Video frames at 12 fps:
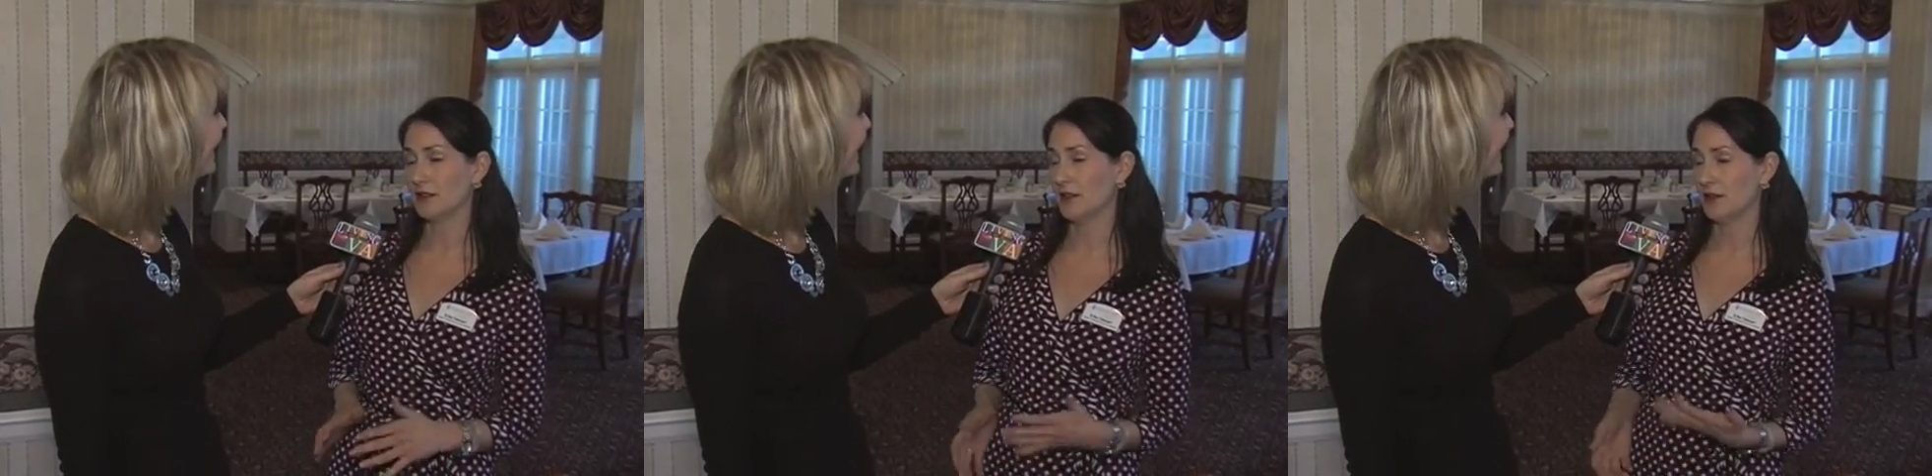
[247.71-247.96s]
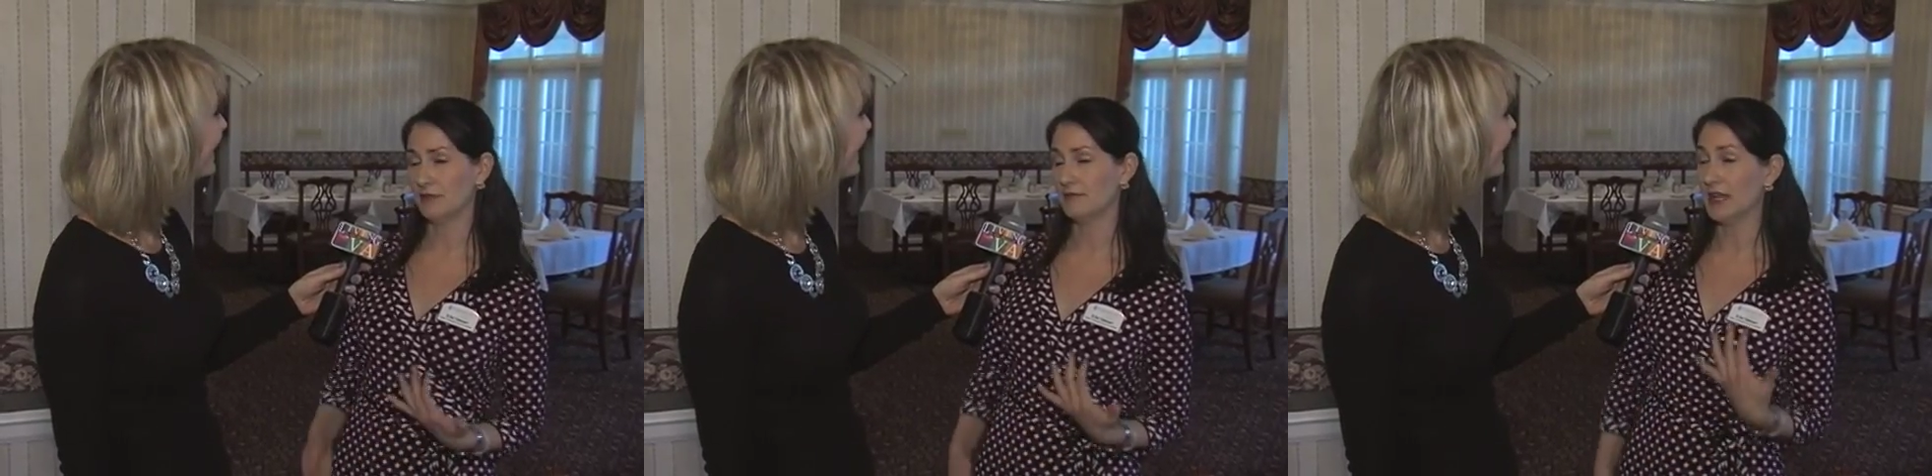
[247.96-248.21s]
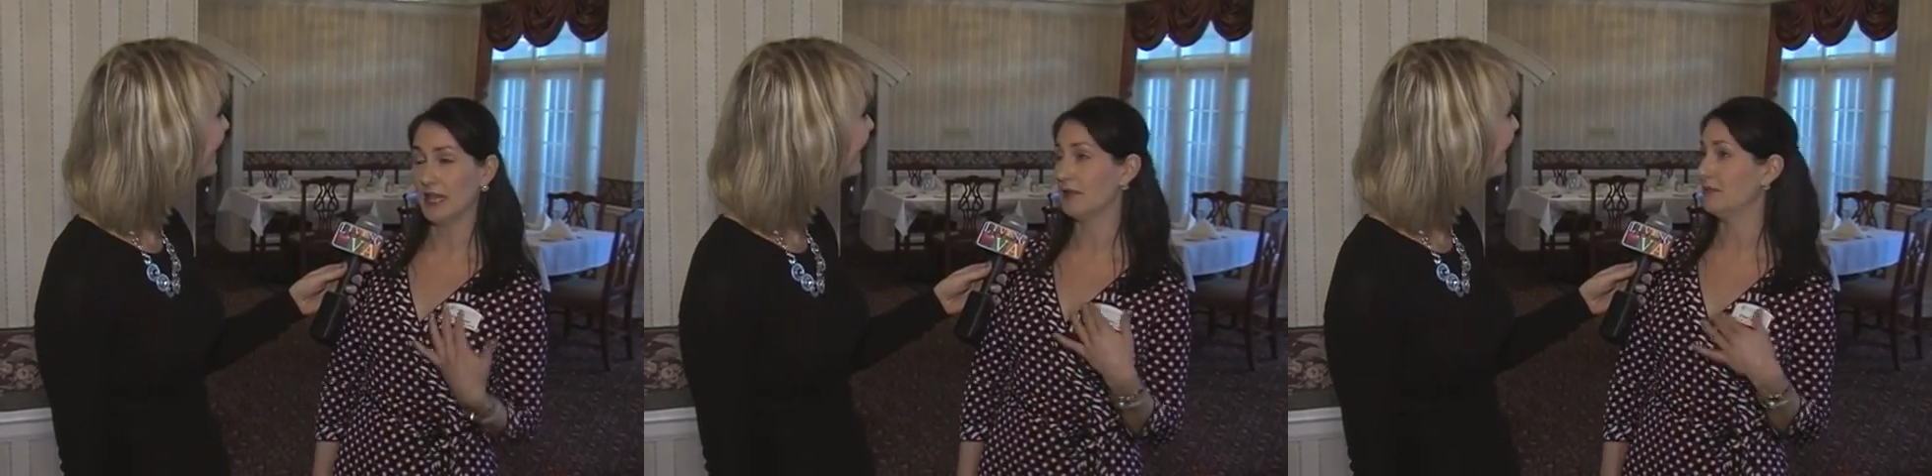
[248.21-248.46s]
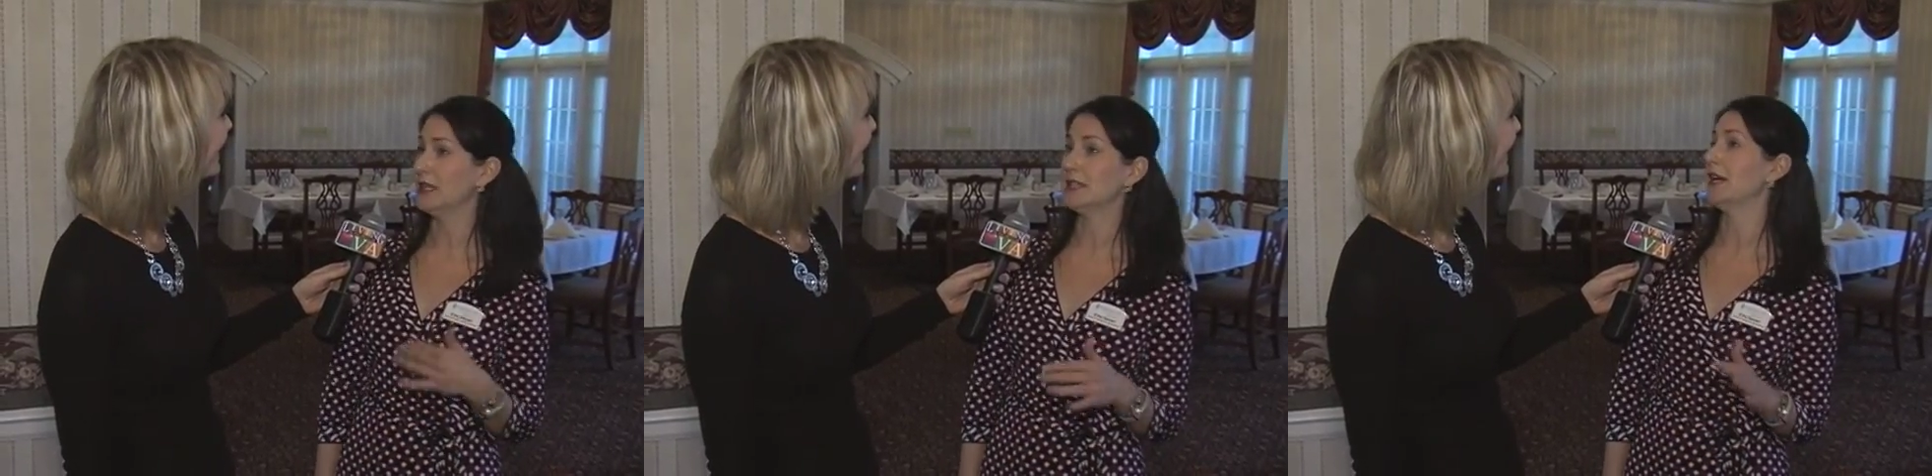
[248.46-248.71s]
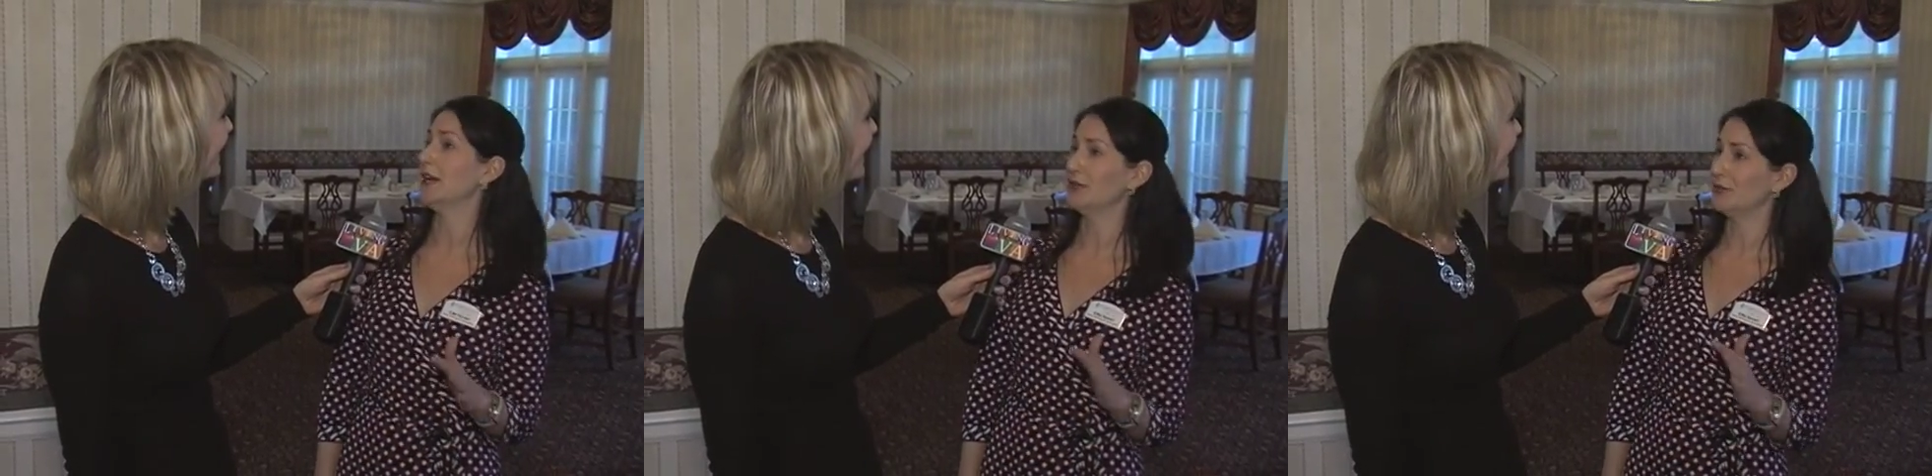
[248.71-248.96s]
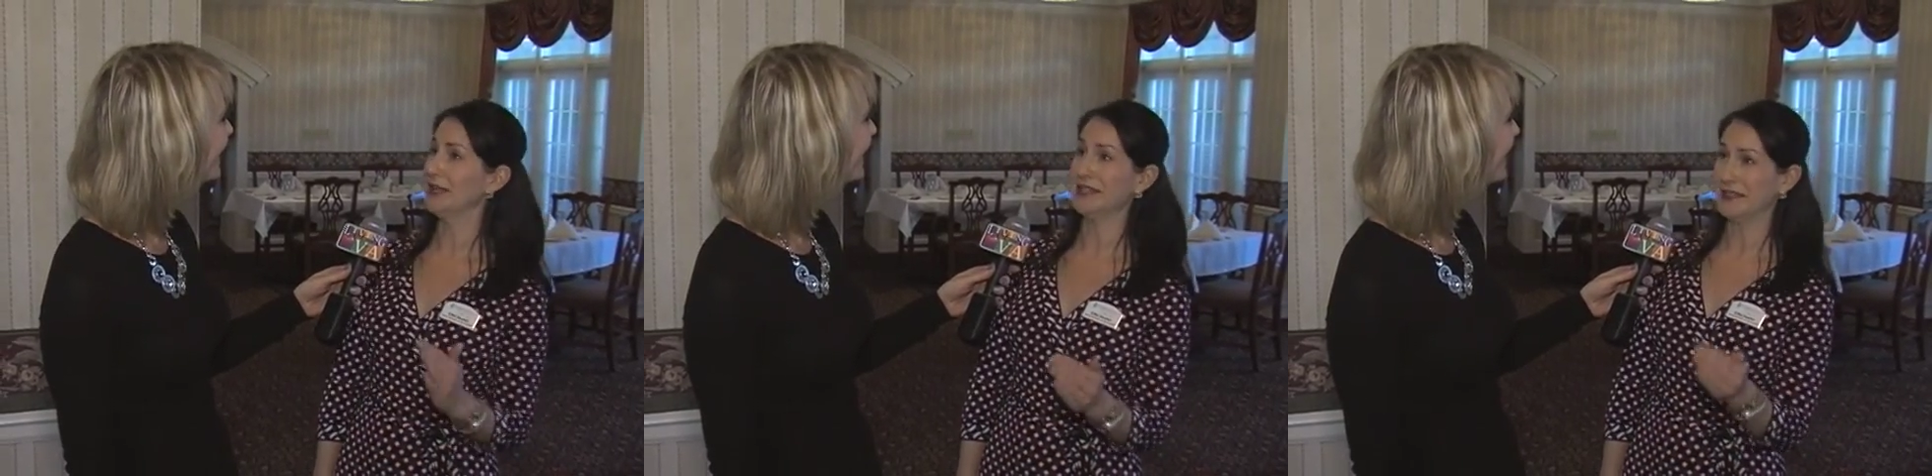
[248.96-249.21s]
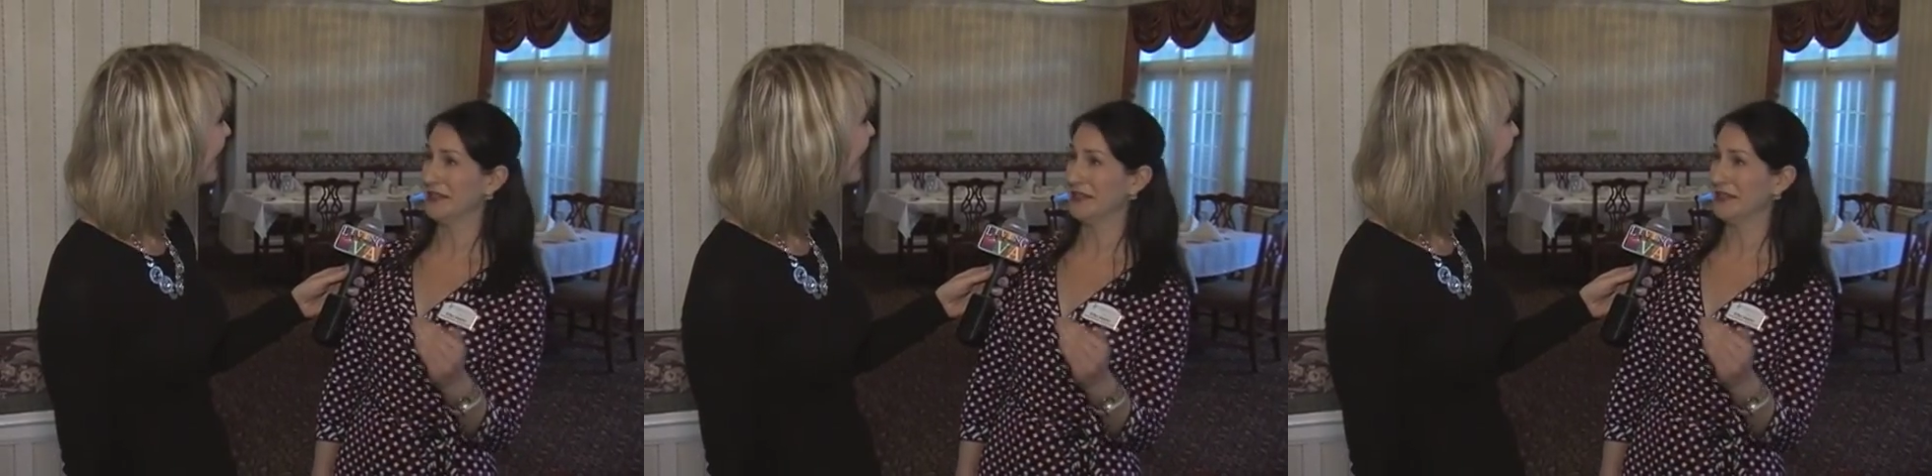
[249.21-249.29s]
you know, making me tired when I